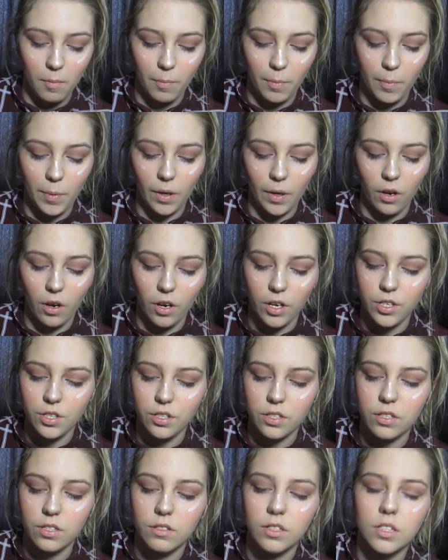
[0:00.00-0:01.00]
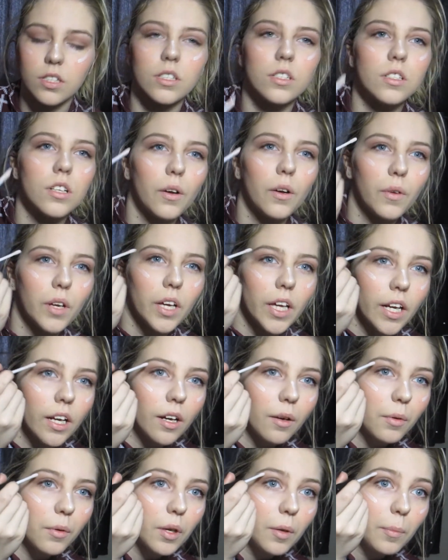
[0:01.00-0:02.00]
but I just don't get it.
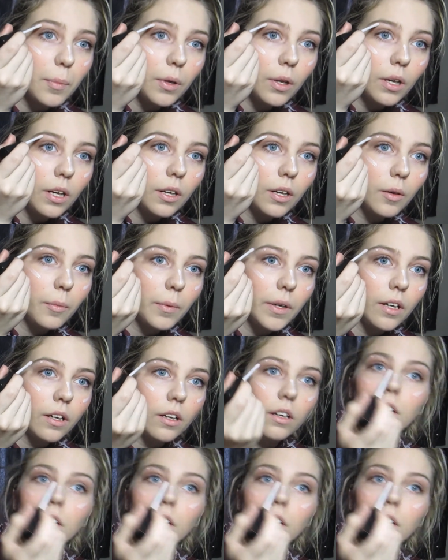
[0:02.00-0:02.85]
I'm going to put a little bit